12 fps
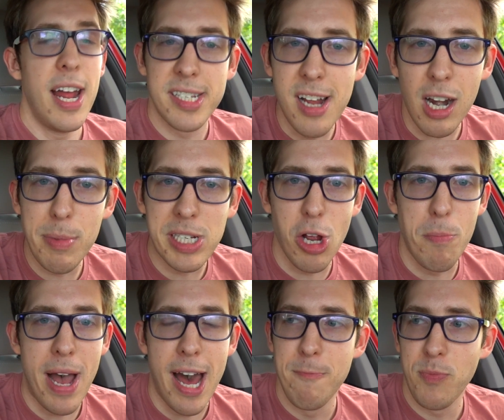It's not going to be so
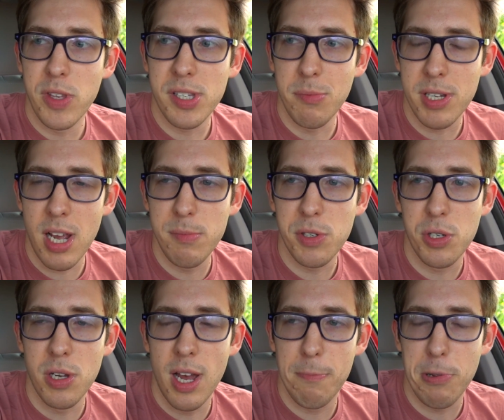bad.
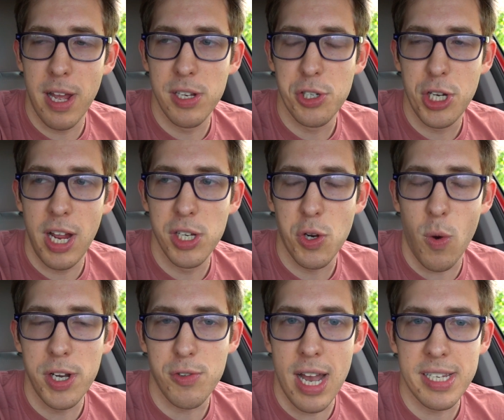Sometimes uh, plans change
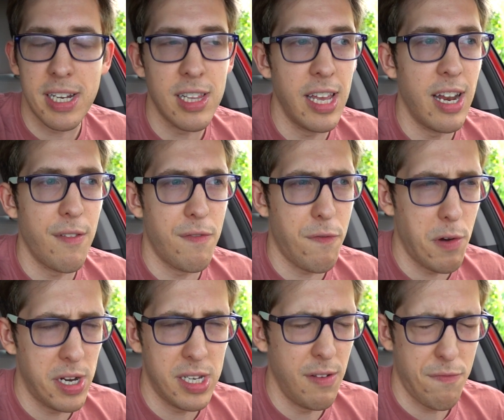quite drastically and it,
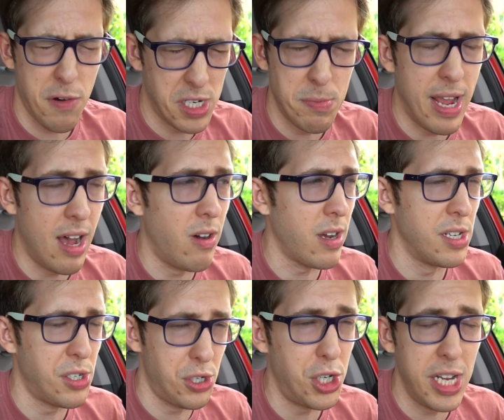freak, it freaks me out
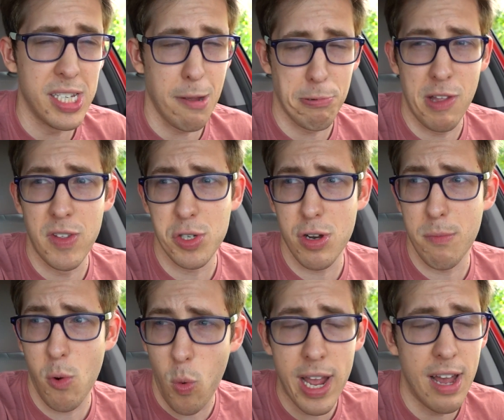because, geez, I planned this
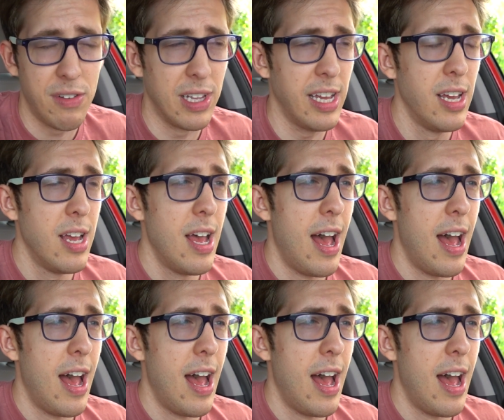trip quite heavily.